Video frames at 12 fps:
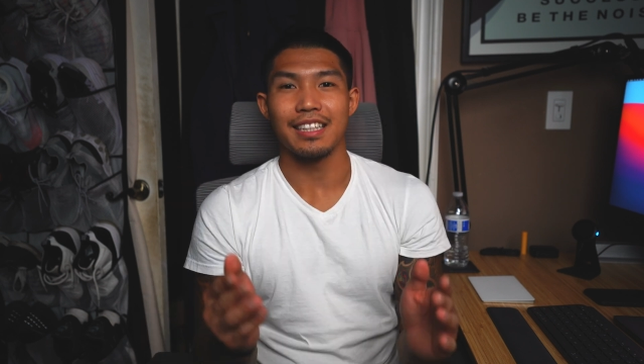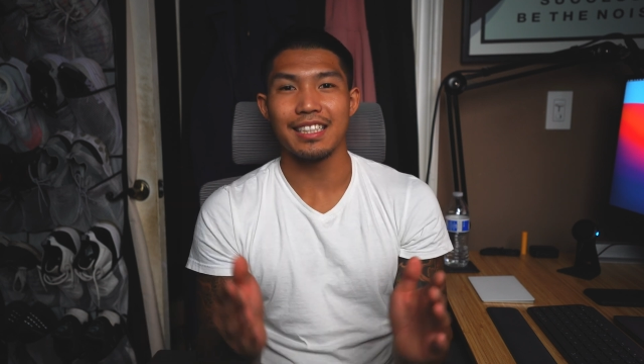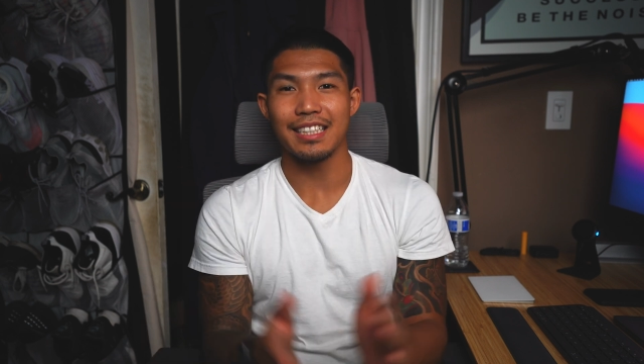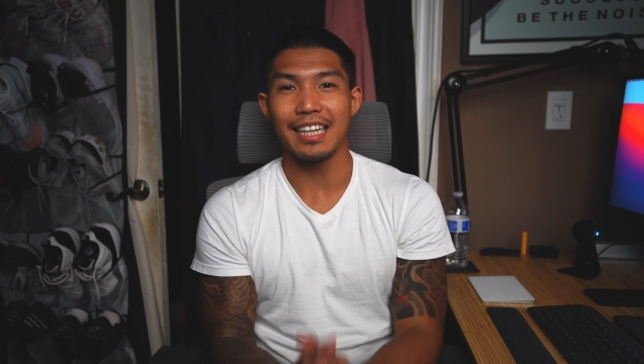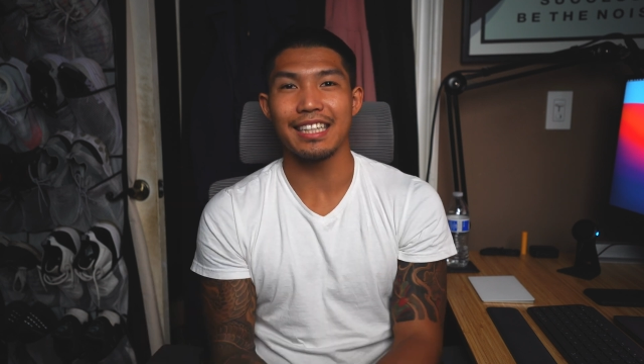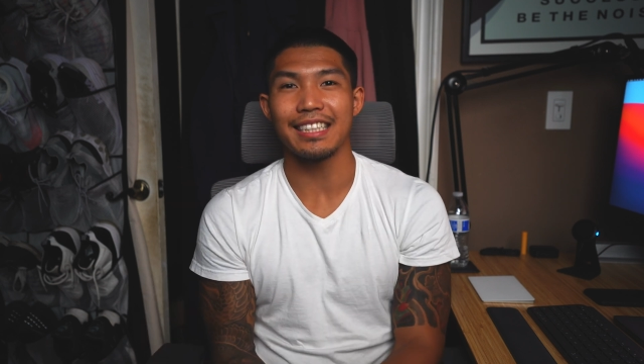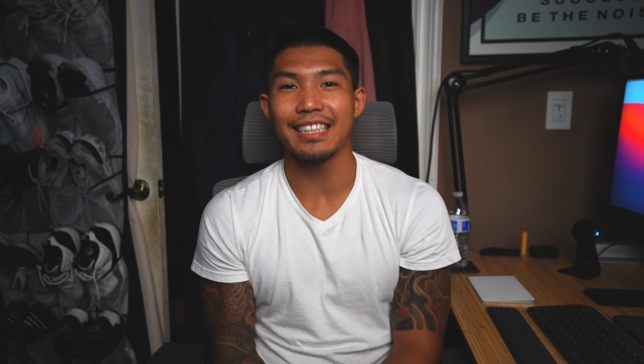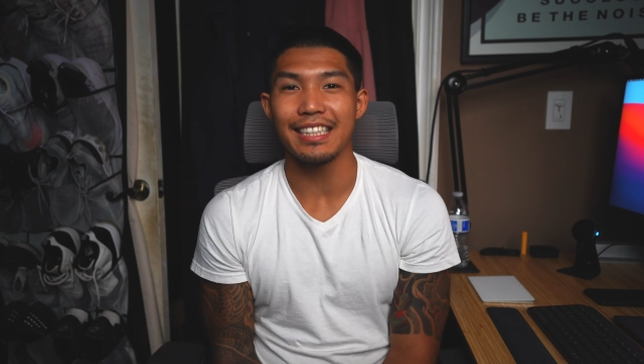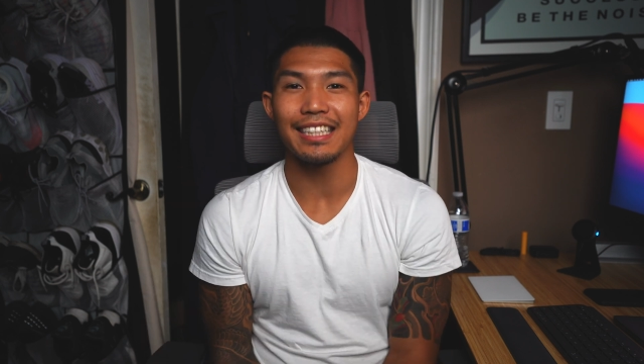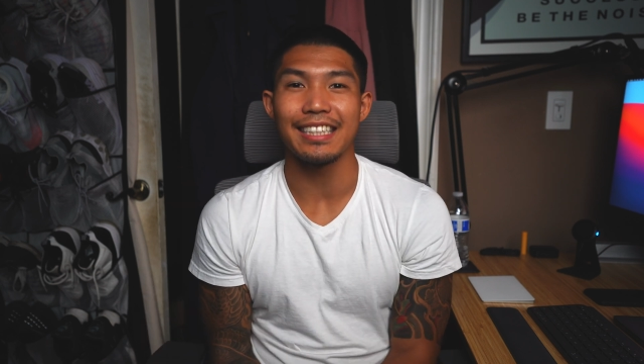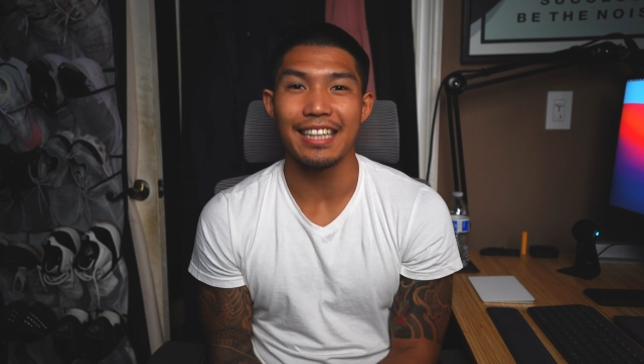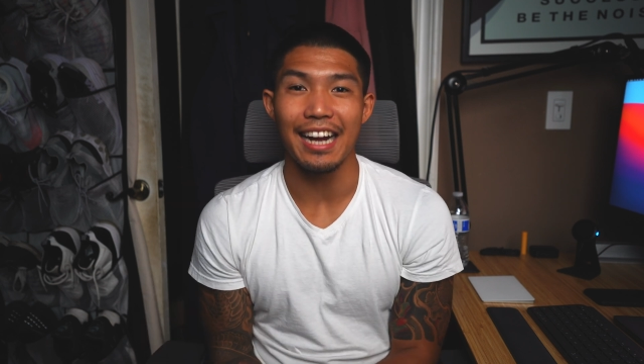The second
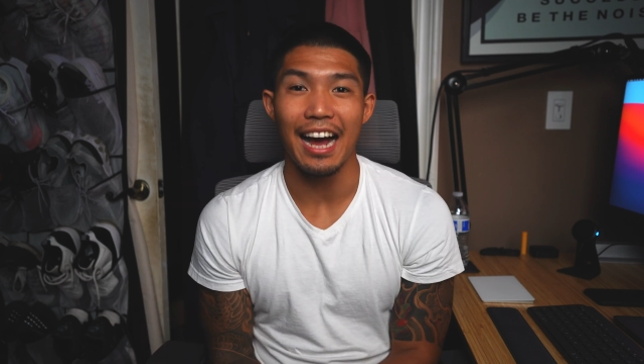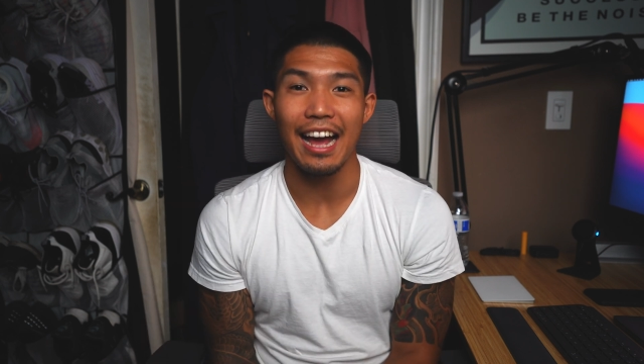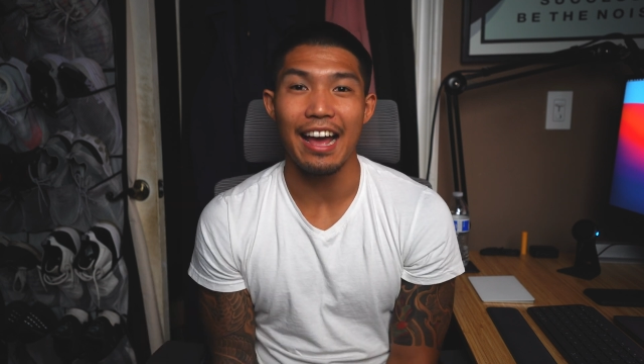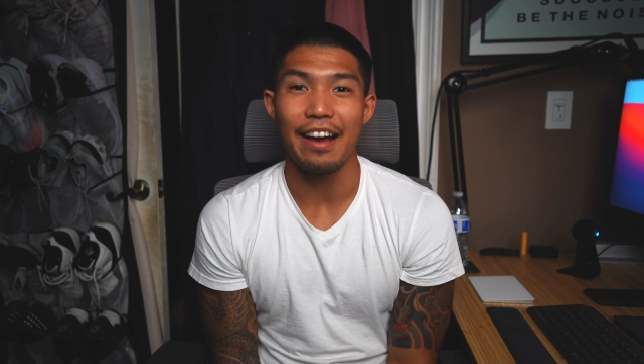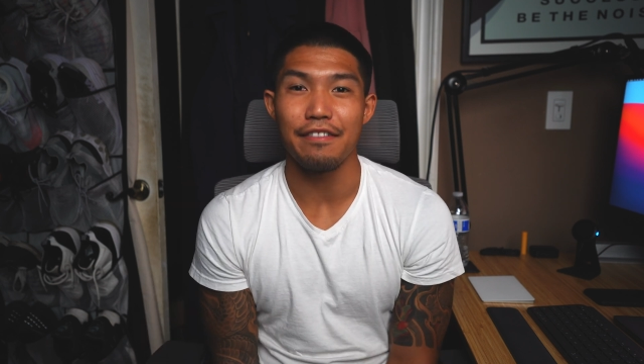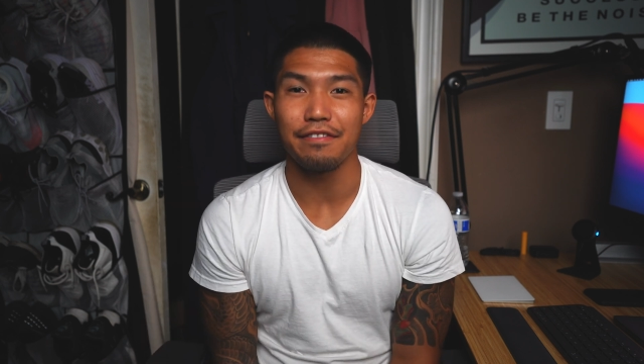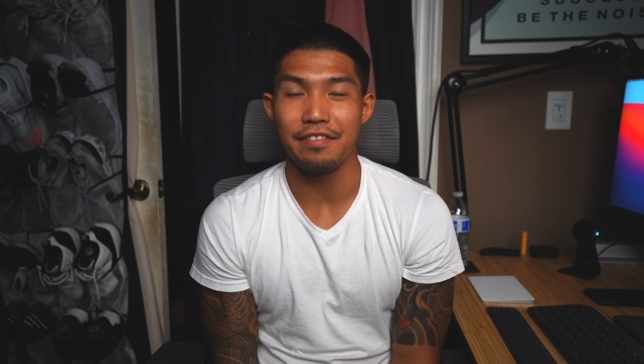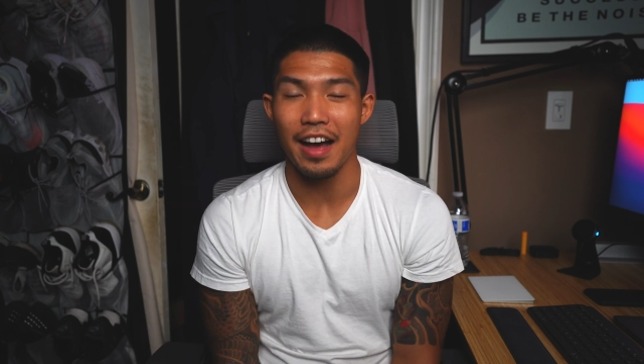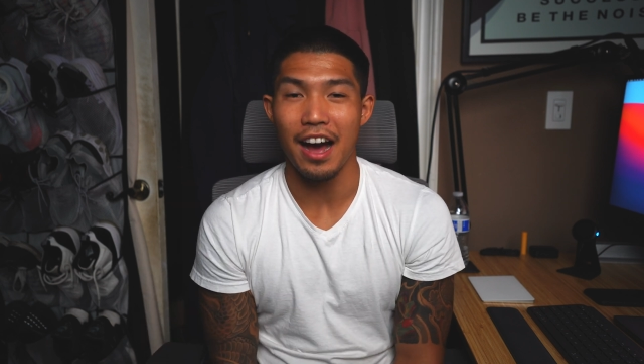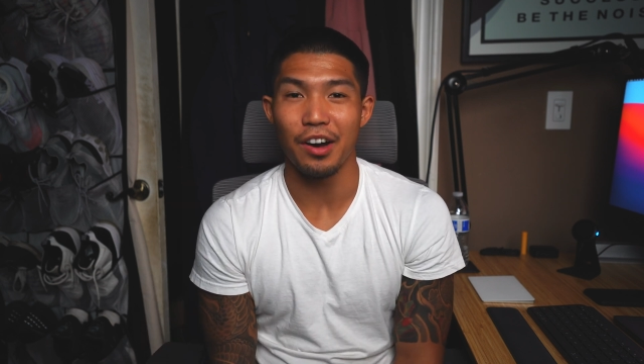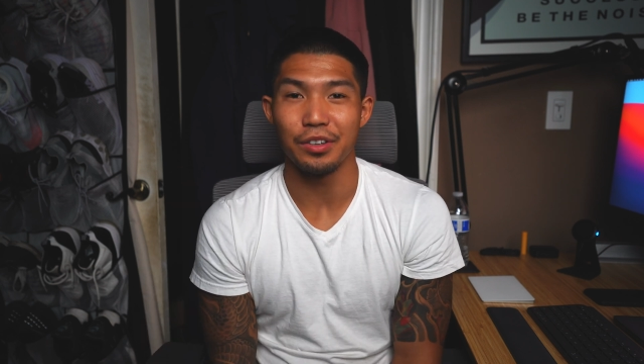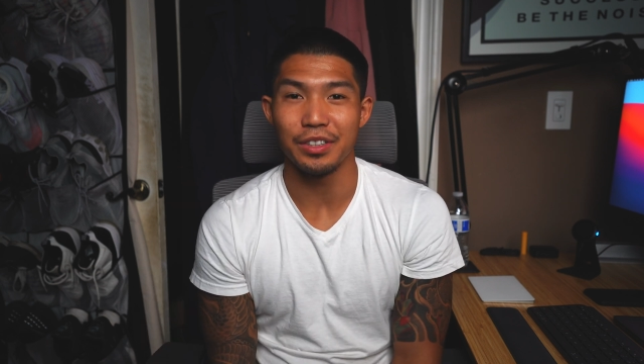thing that I have
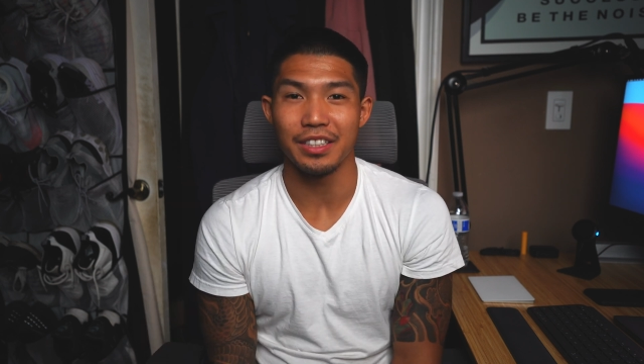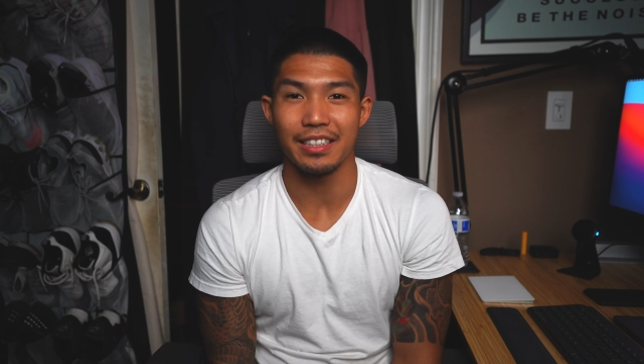found